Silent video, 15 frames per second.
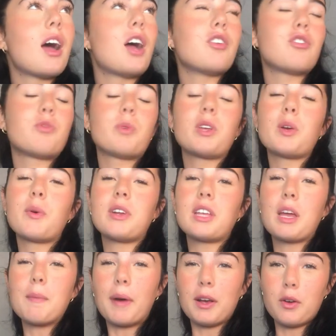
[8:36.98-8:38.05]
I just really want to
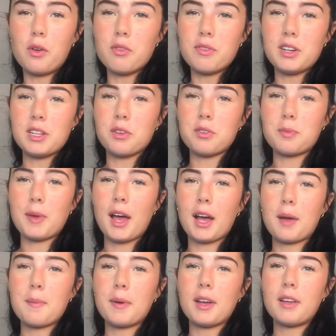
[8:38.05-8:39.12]
get my old videos
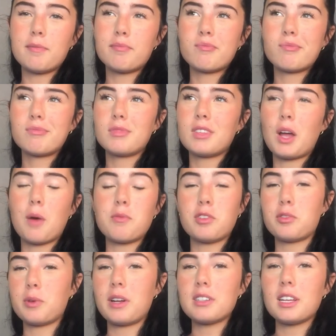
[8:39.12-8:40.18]
back, but no, I'm
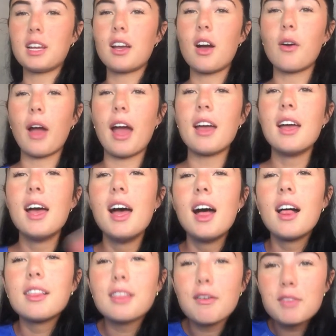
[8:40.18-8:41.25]
just ranting. Okay,
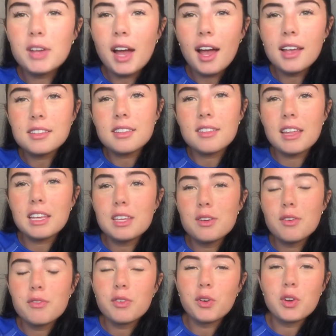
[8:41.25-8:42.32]
love you guys. Thank
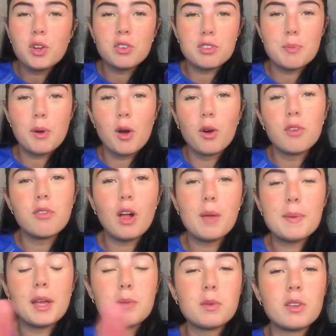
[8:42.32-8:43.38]
you for your support. Follow
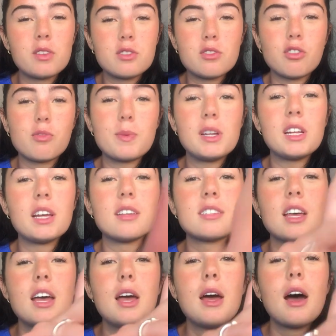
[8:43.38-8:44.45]
me on my other social
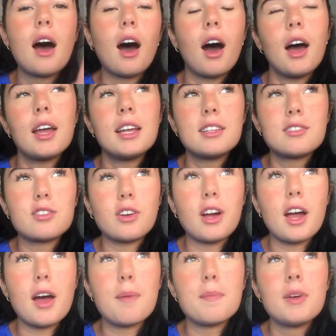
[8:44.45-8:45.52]
medias, uh,
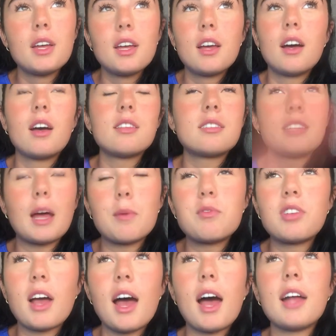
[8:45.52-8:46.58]
Instagram,
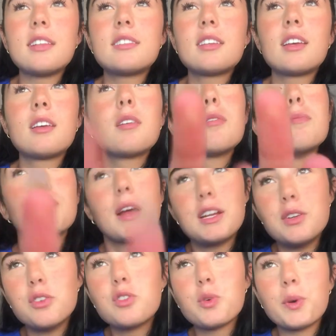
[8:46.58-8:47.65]
Snapchat, my
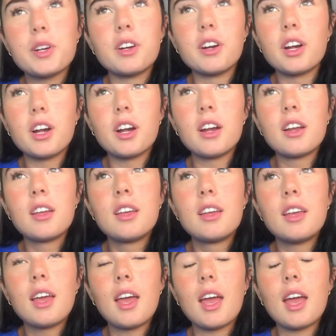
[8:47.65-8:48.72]
new Twitter,
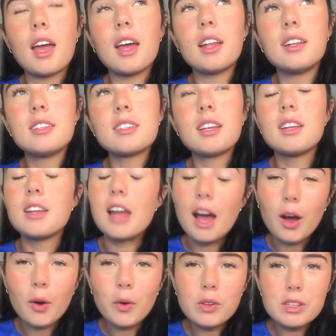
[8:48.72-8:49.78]
and
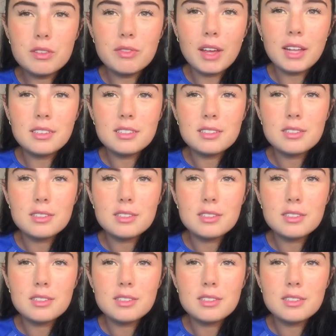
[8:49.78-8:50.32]
now OnlyFans.